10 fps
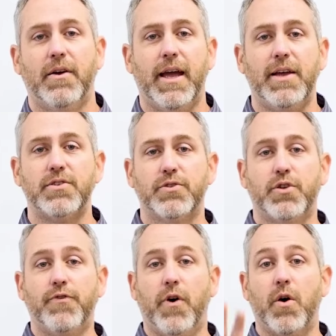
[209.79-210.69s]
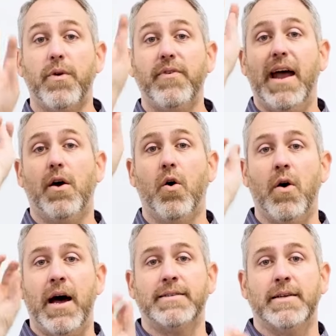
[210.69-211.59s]
Okay, so far we've got
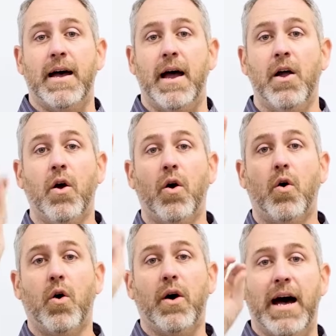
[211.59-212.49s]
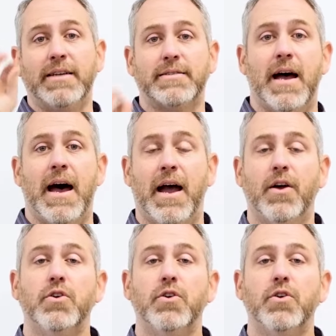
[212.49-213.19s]
O, as, A, O, as, A.